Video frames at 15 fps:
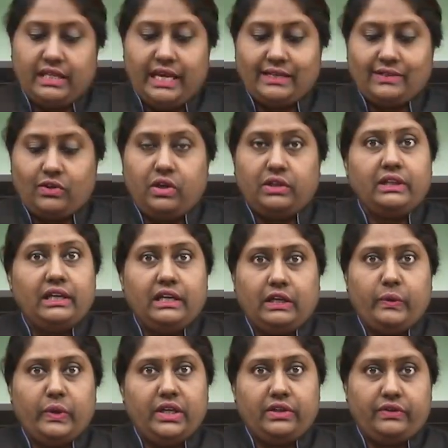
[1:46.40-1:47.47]
get all the
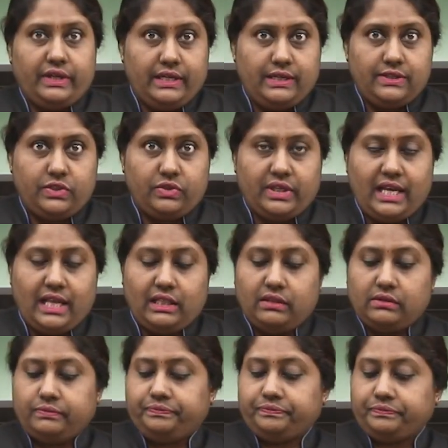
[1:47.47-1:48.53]
liquid ingredients
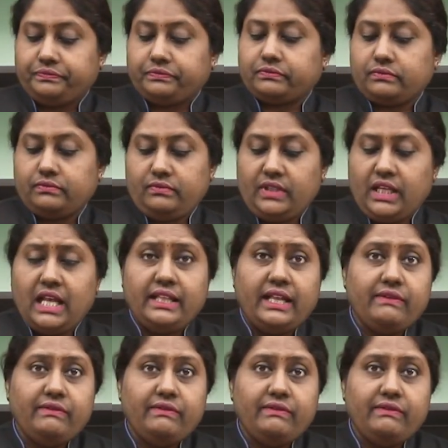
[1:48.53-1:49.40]
together. And